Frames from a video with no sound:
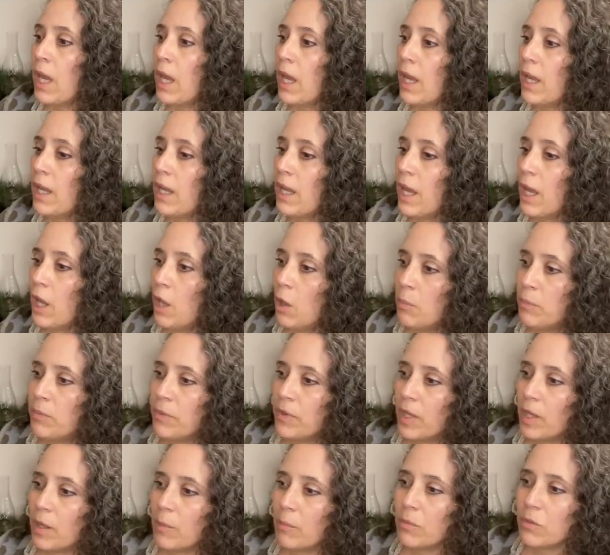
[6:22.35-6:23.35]
and help
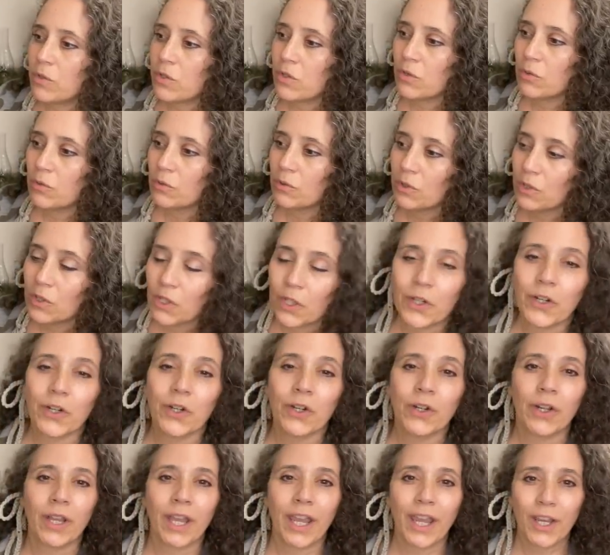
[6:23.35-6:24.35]
them to
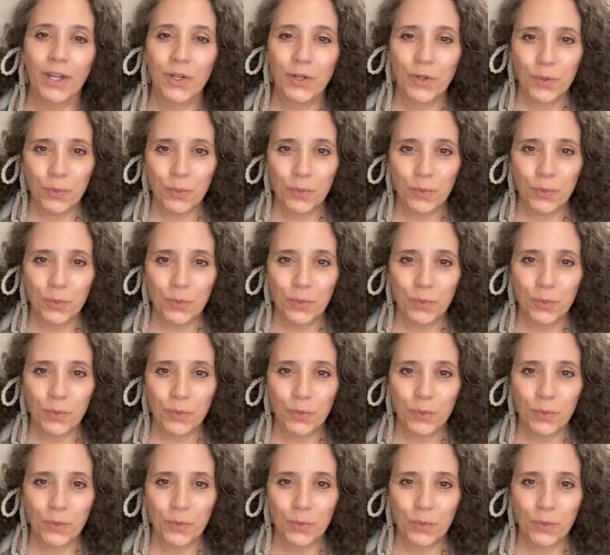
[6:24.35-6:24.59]
learn and